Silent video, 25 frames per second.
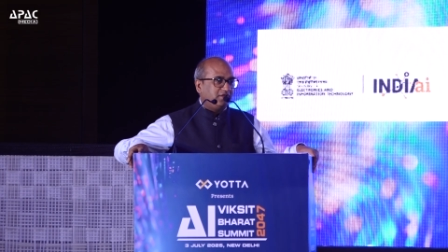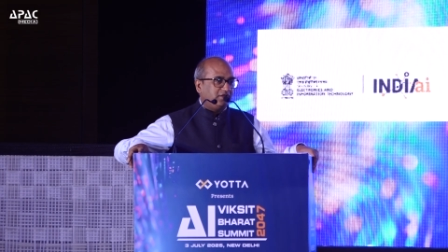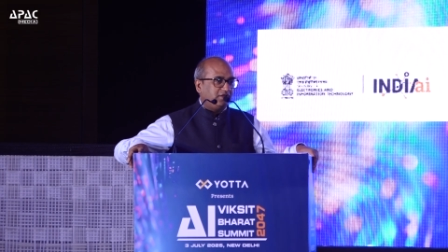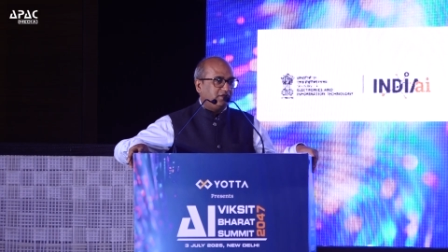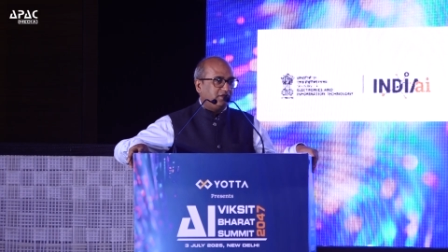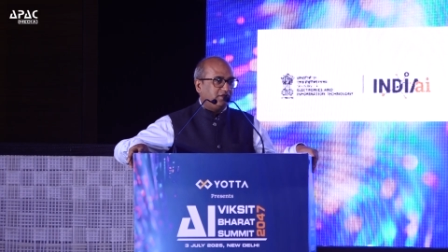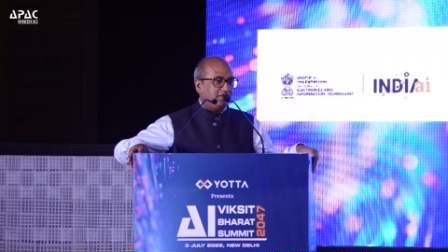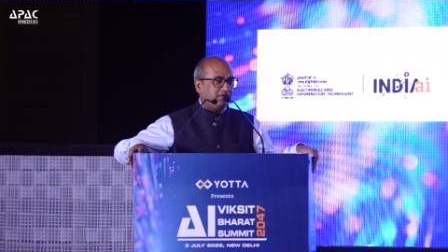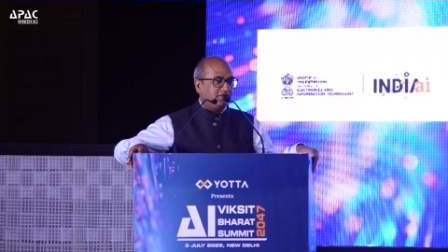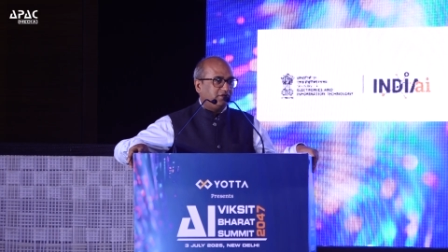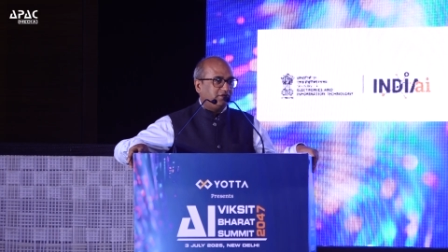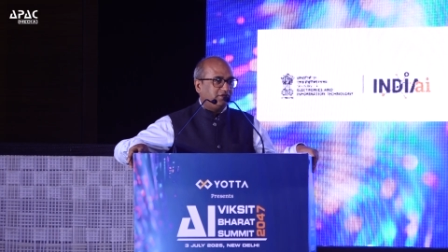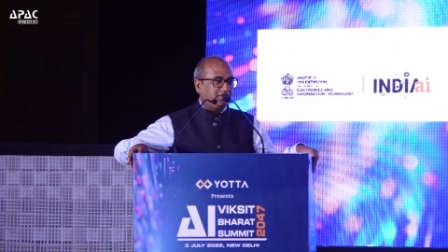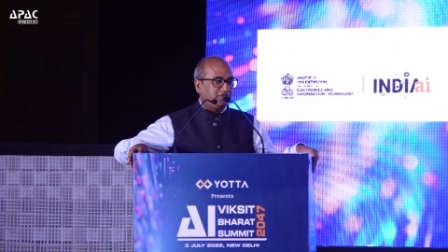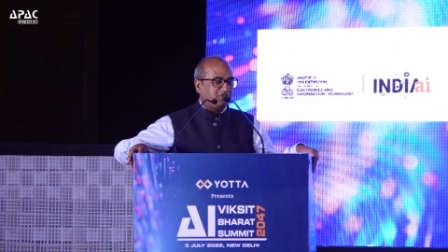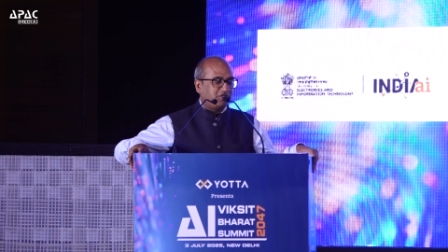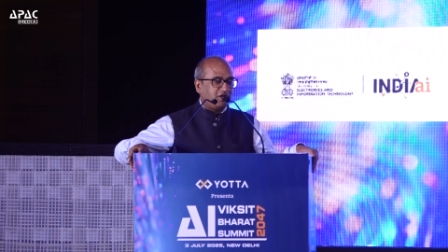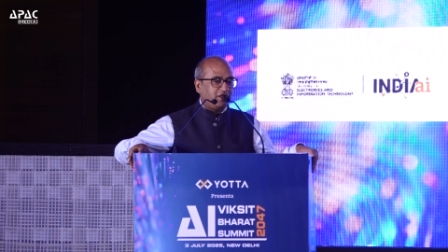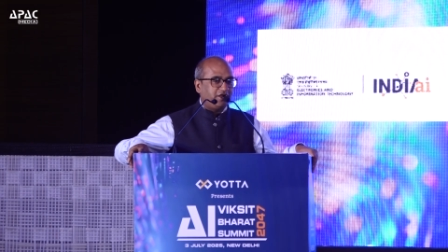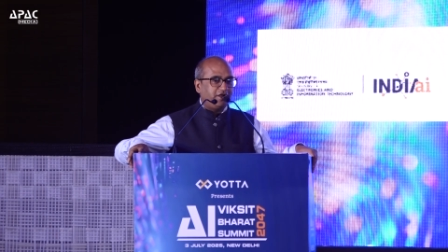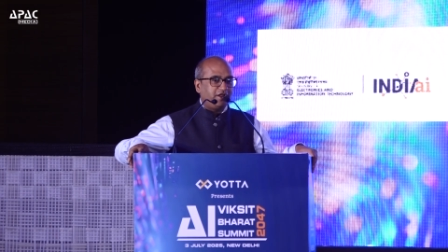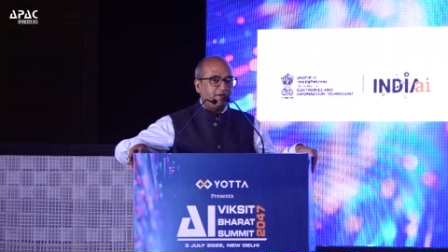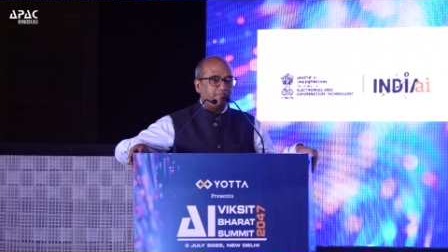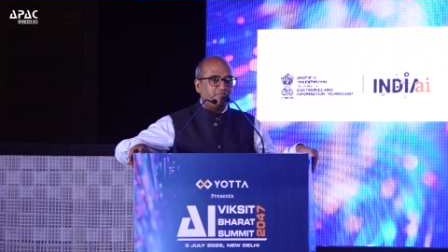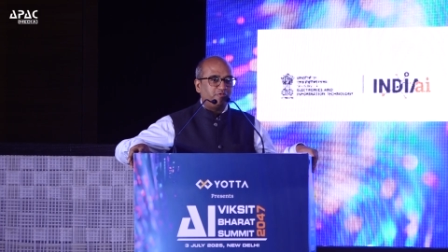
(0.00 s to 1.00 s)

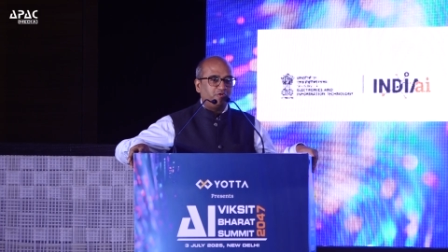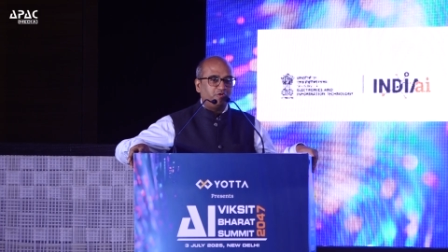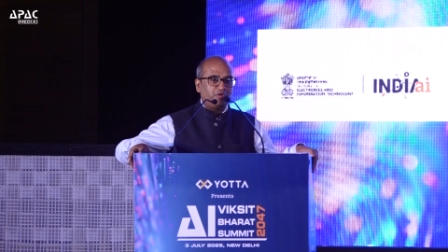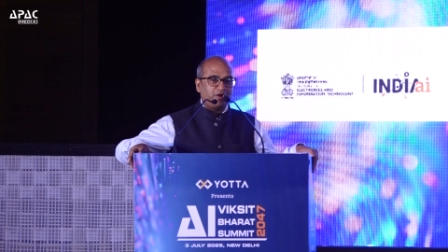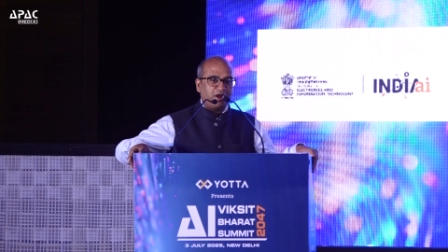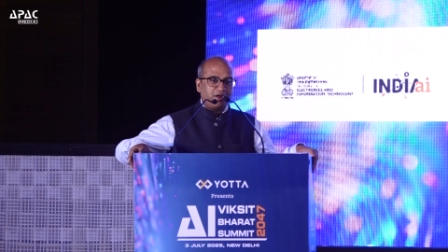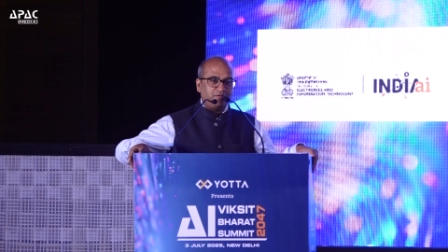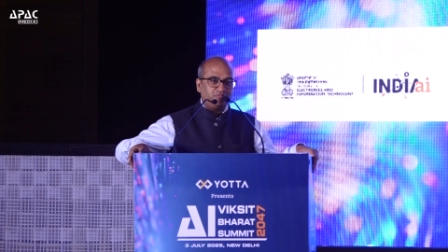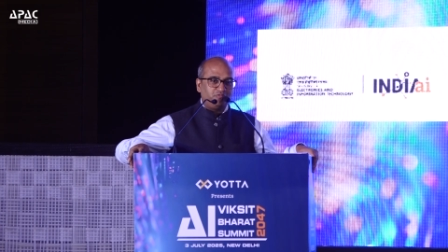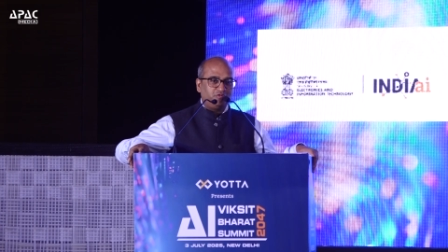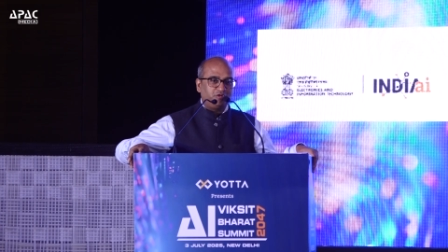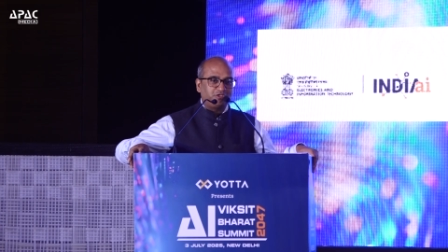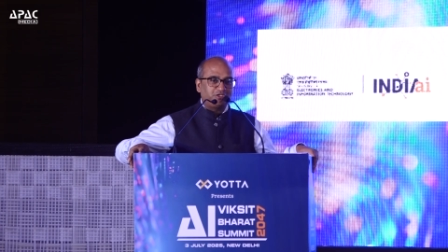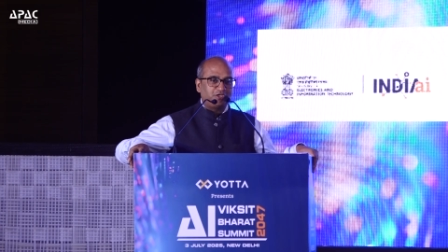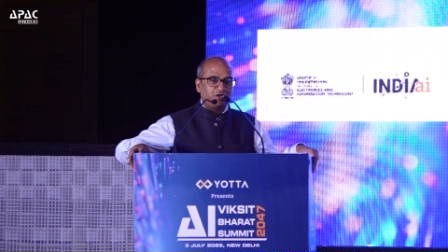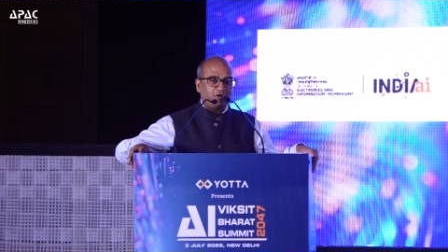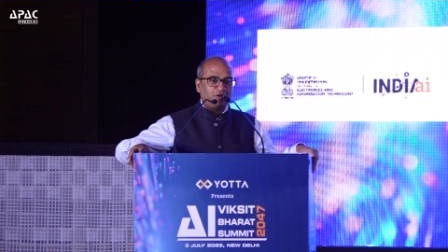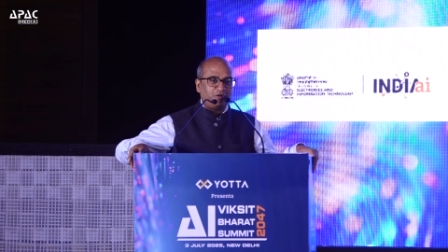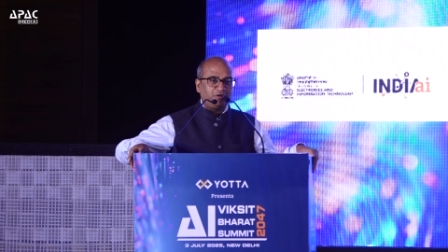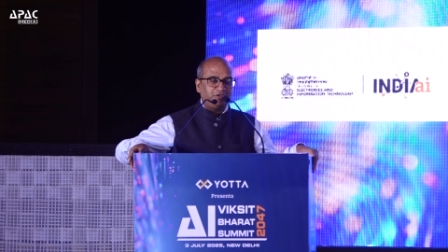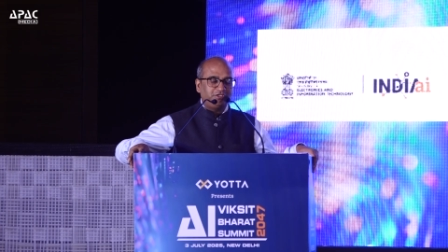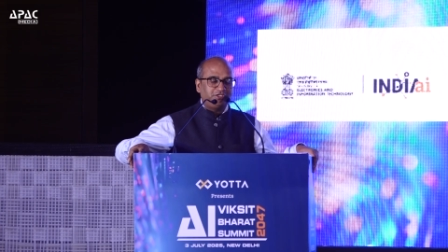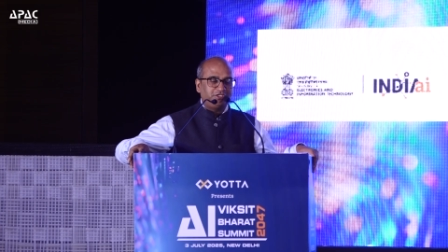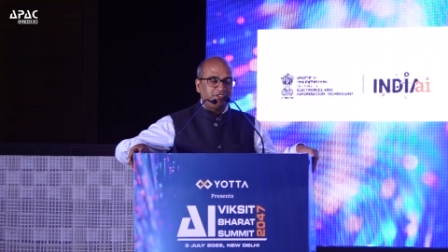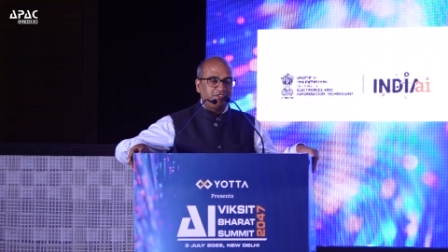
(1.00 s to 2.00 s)
Digital India program was
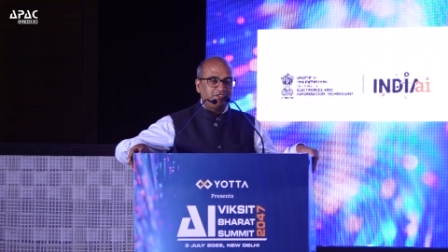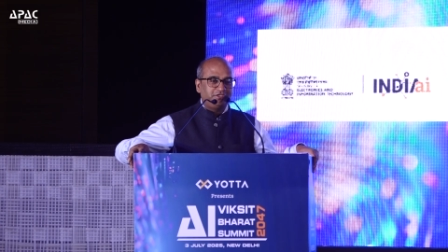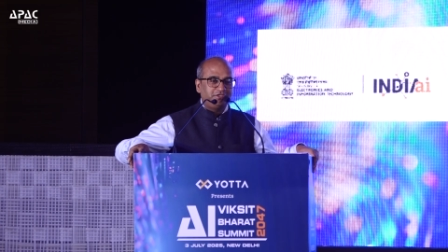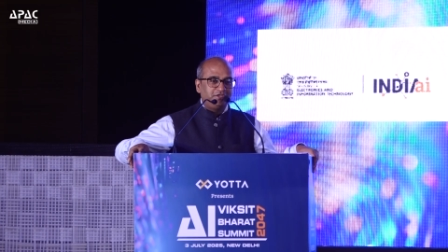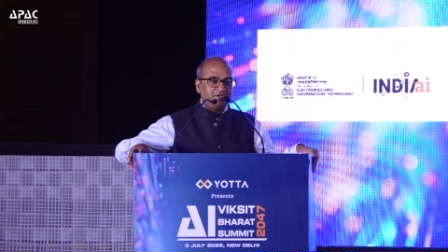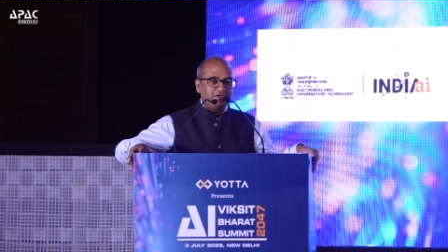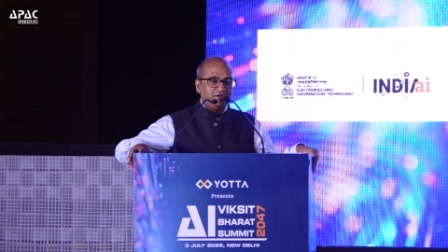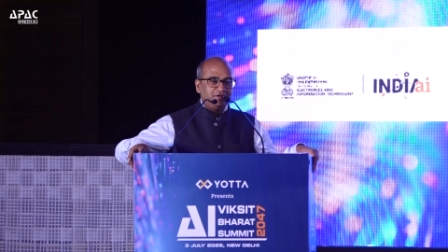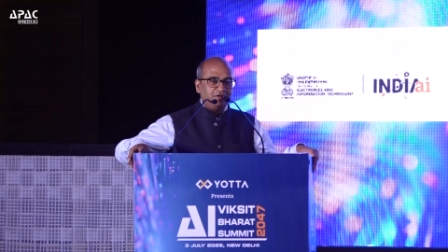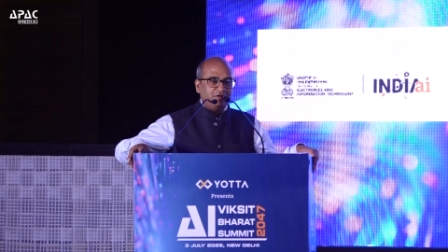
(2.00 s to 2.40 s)
launched.